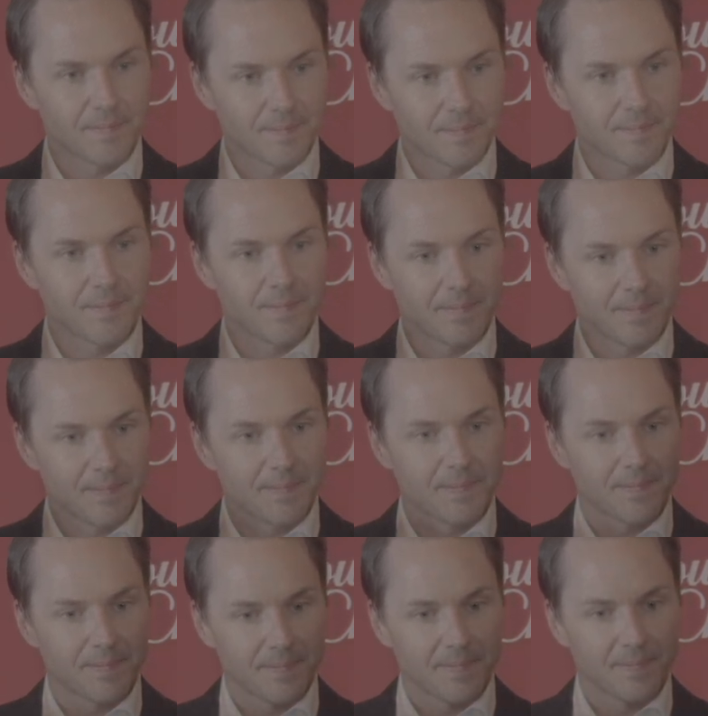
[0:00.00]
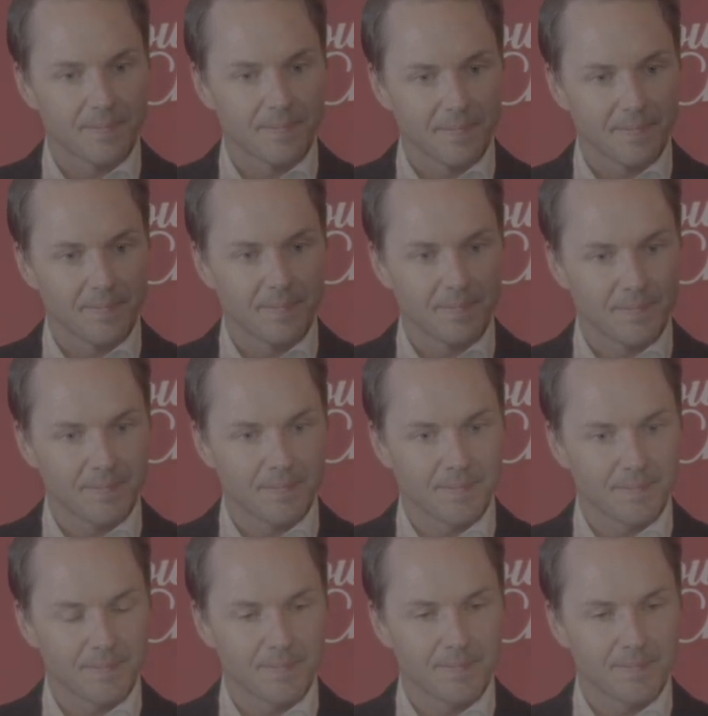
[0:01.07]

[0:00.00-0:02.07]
The person shown says nothing.